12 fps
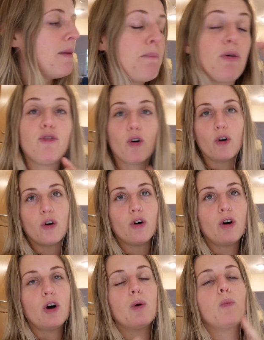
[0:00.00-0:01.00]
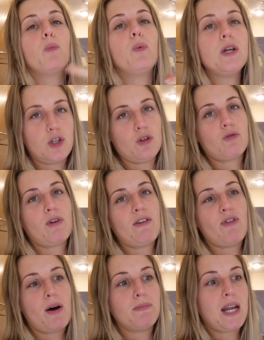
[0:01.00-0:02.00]
before we do the
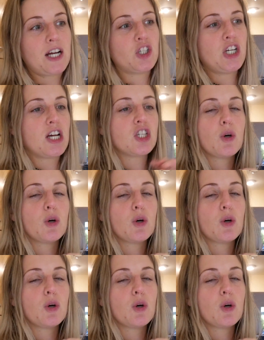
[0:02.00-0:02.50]
refurb next year.